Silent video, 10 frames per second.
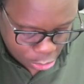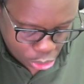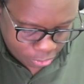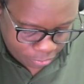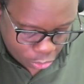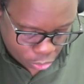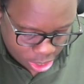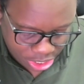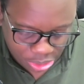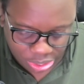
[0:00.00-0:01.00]
if you
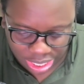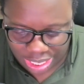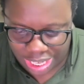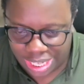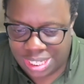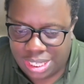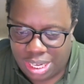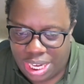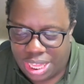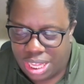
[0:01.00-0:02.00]
want, you can get
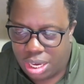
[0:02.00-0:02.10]
either